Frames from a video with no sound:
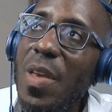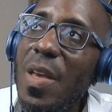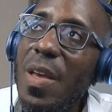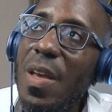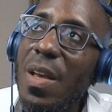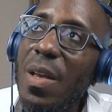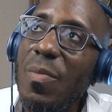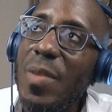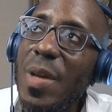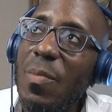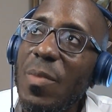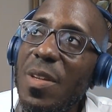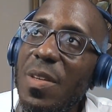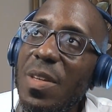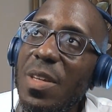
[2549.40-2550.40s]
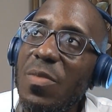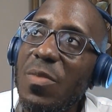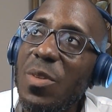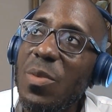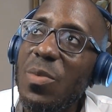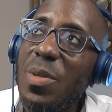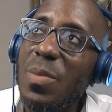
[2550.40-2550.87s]
I'm gonna give
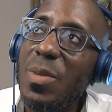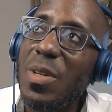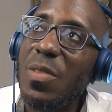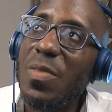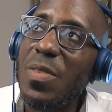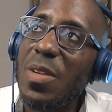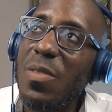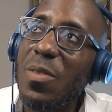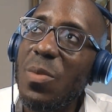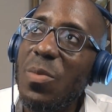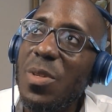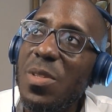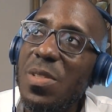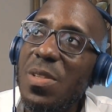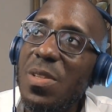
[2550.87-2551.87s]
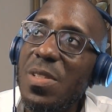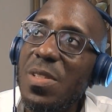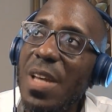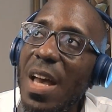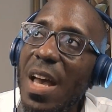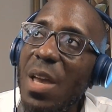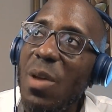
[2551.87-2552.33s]
you one of my favorite ones because
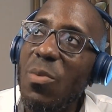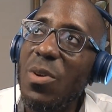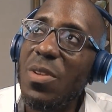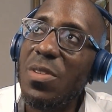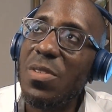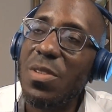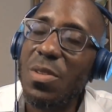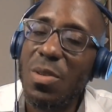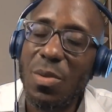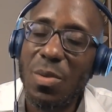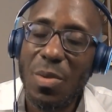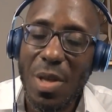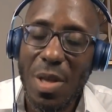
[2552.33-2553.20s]
I want to know.